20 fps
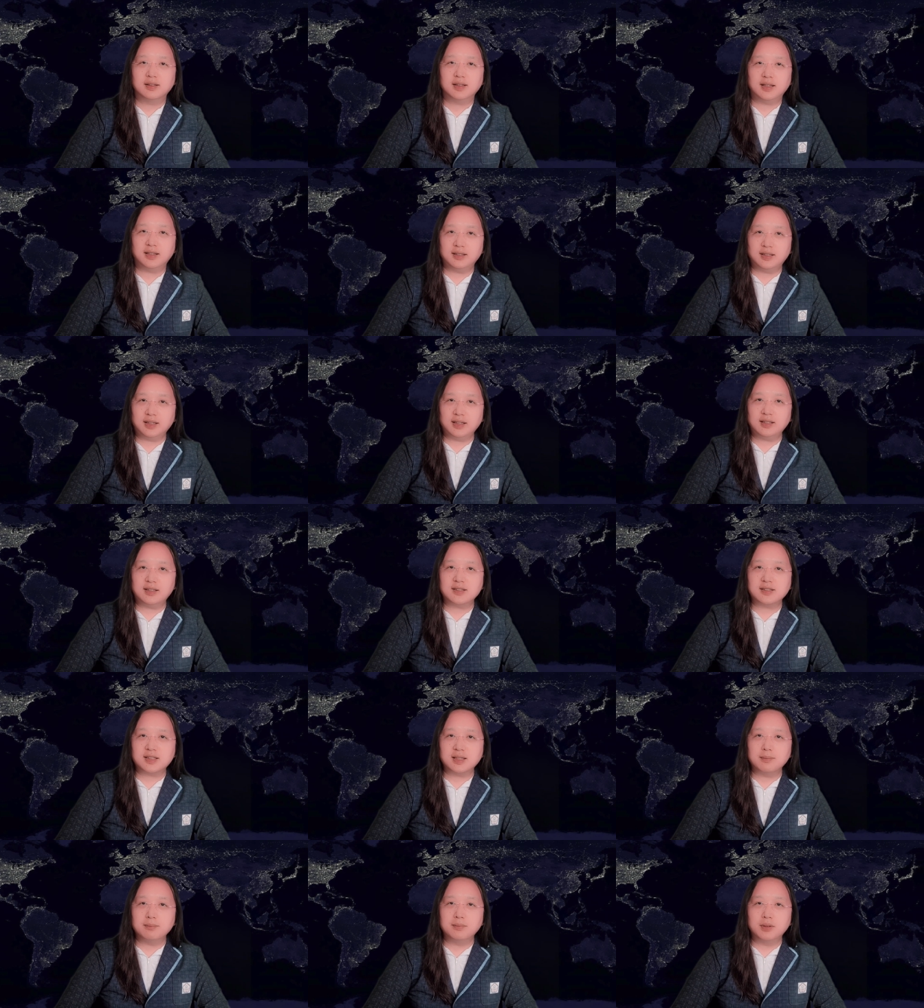Indeed, the
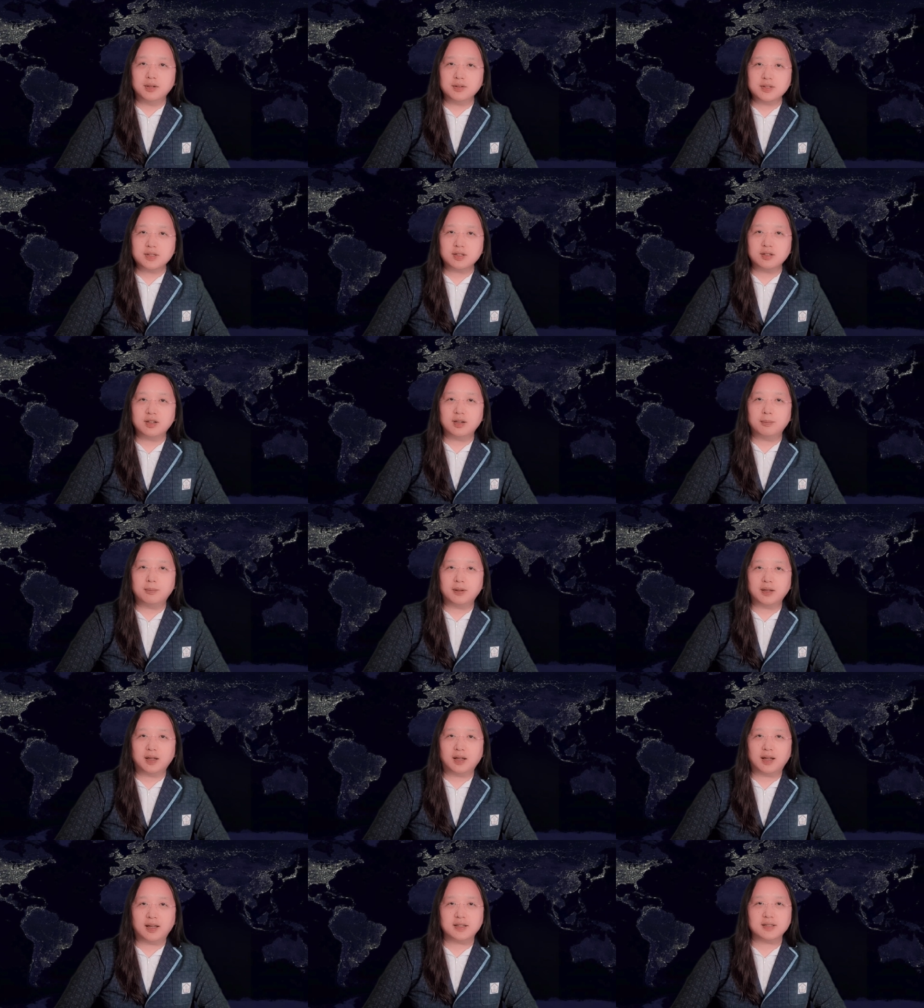same motto
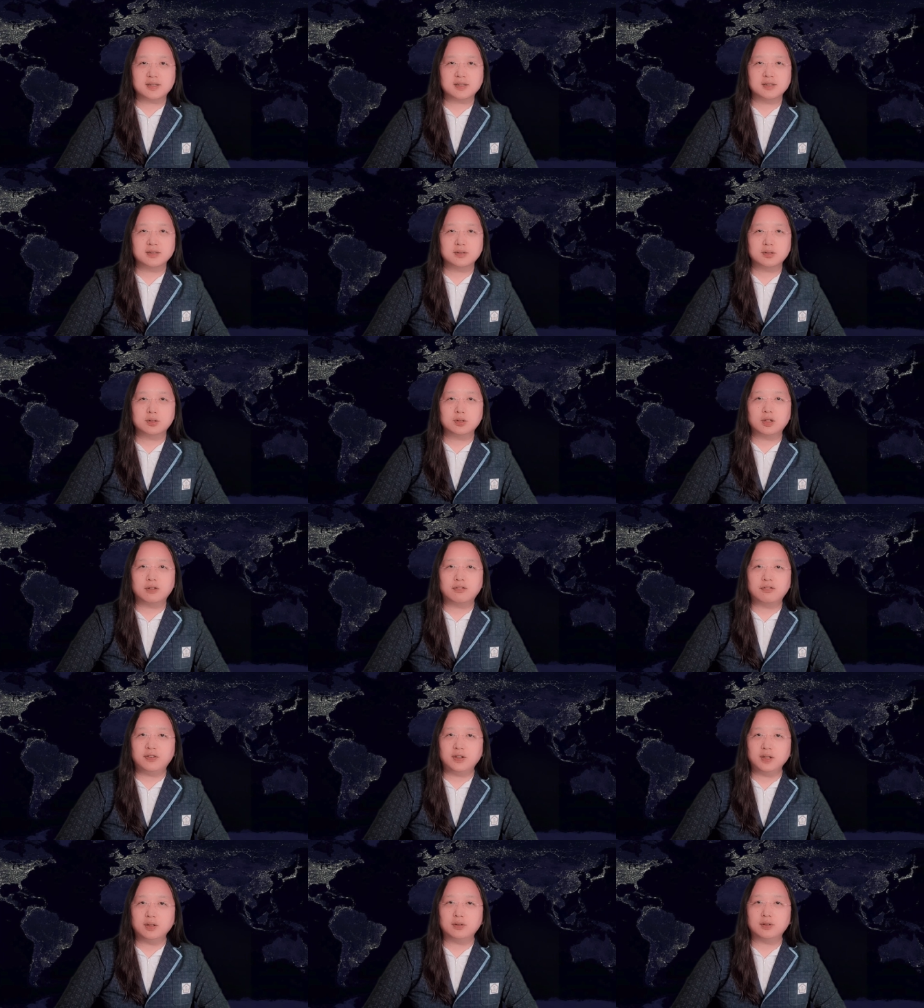applies to the
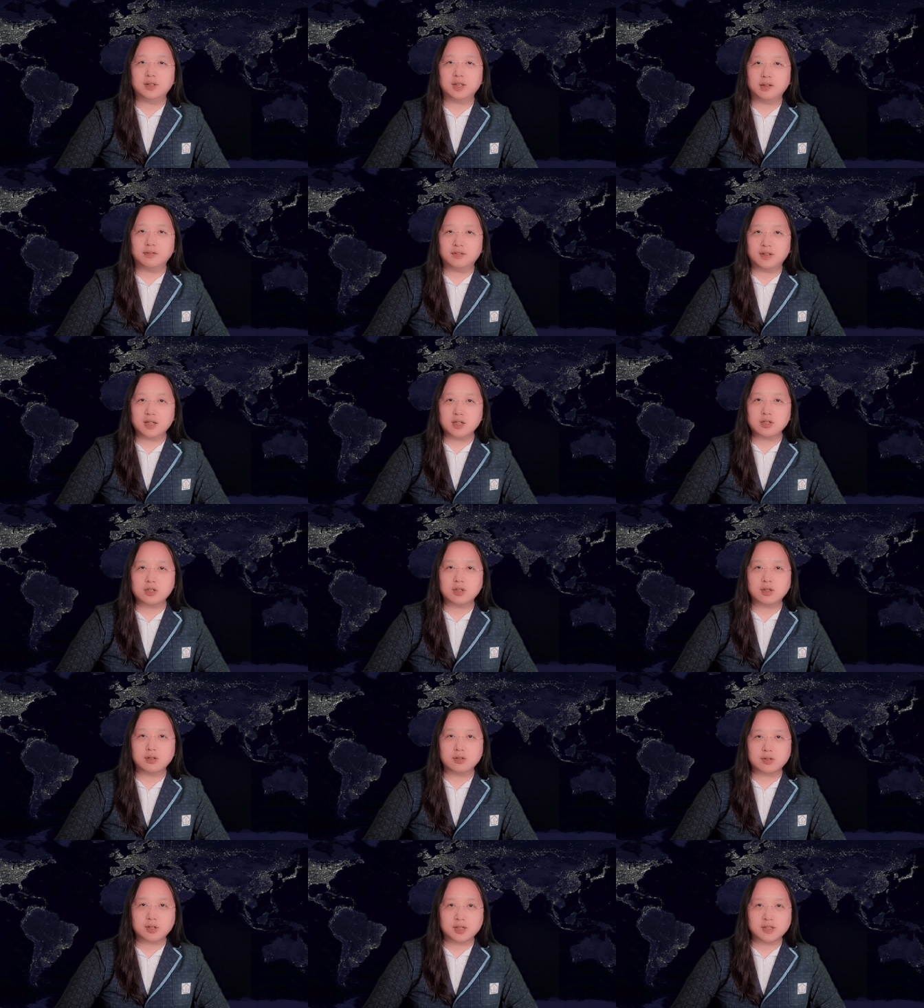field of
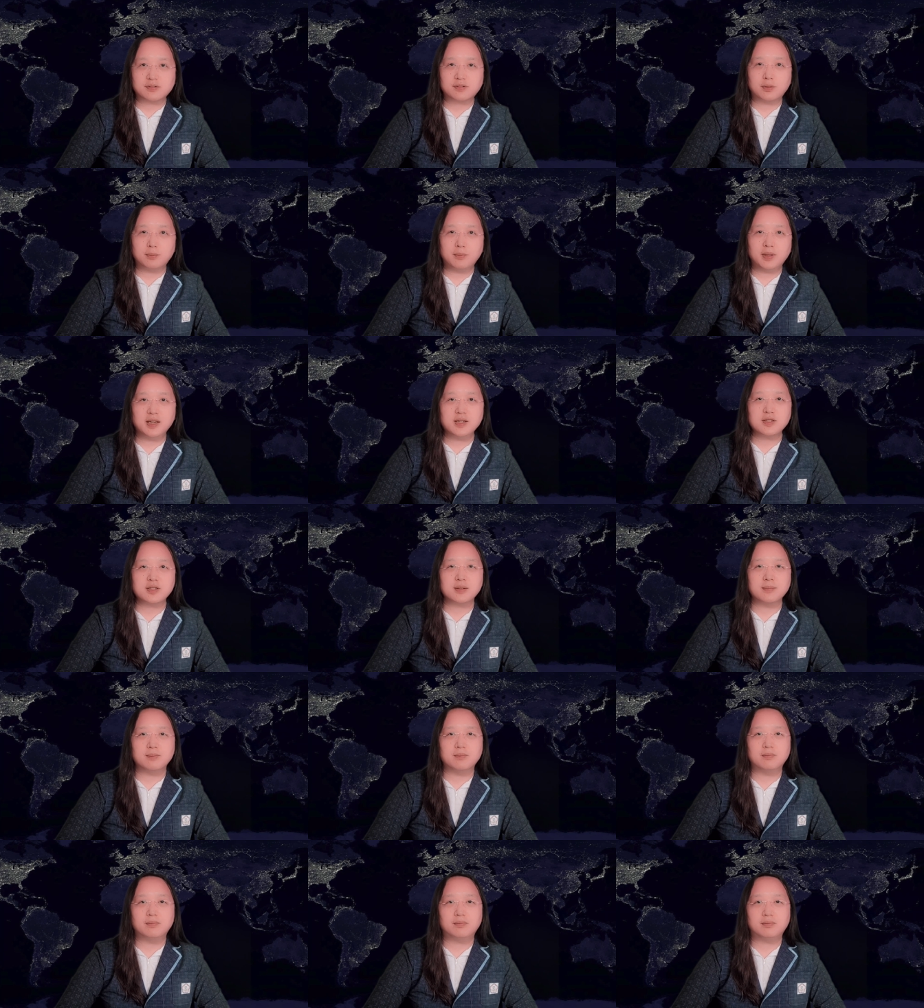digital
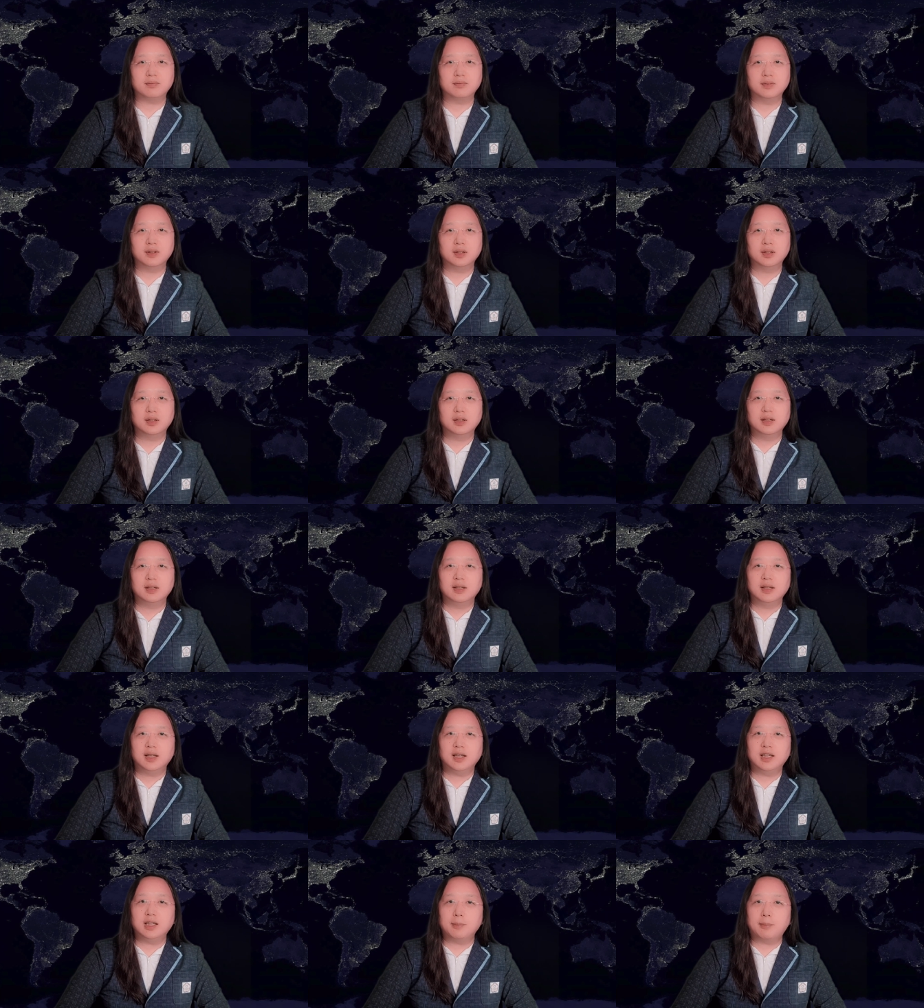transformation.
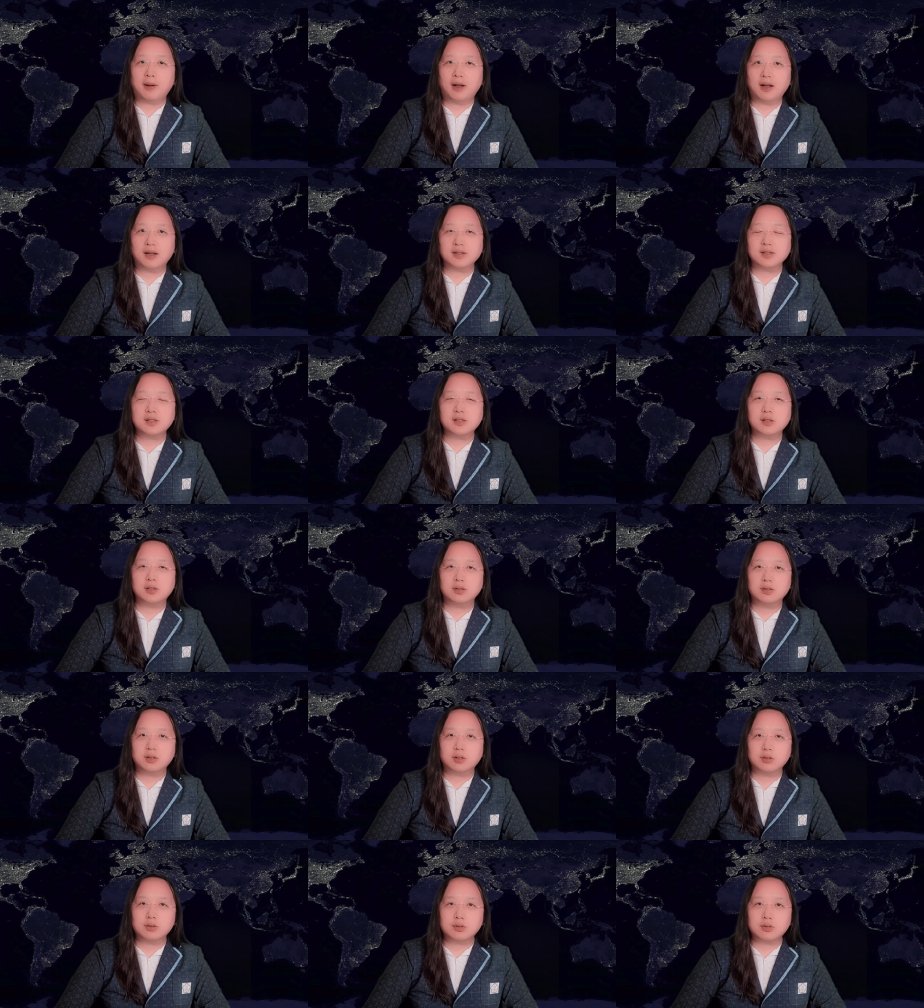In the past,
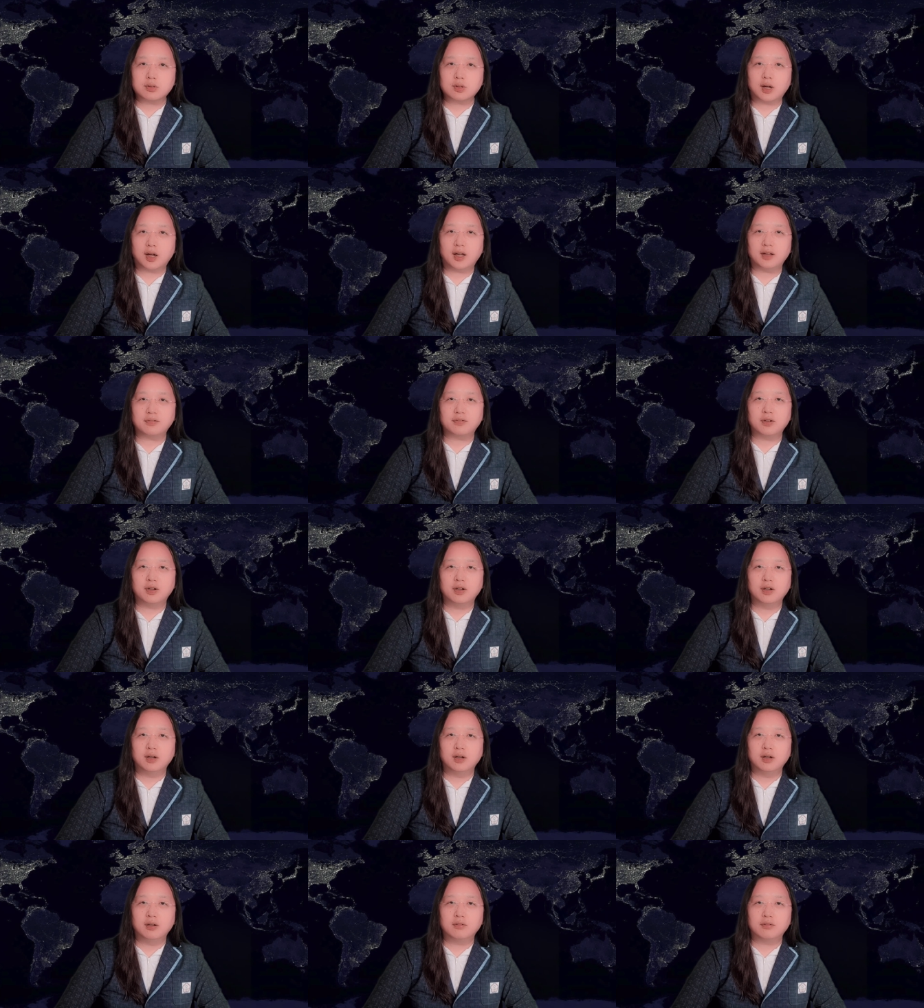to strive
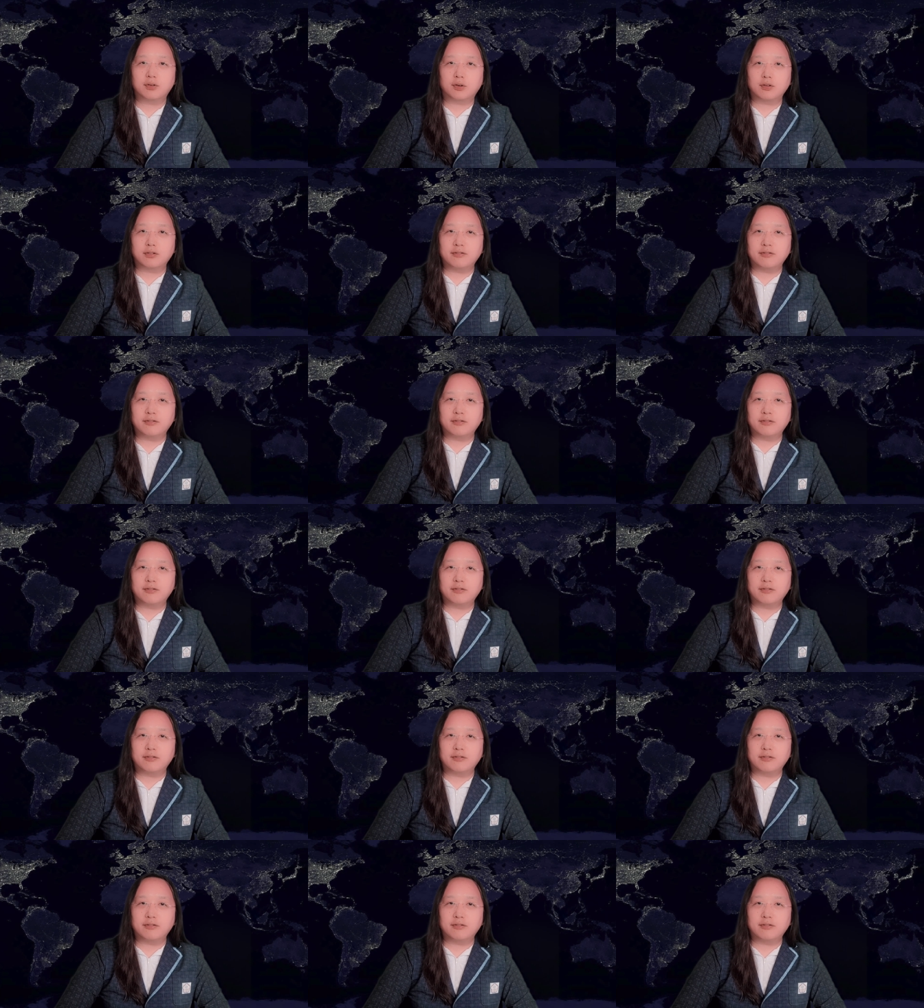for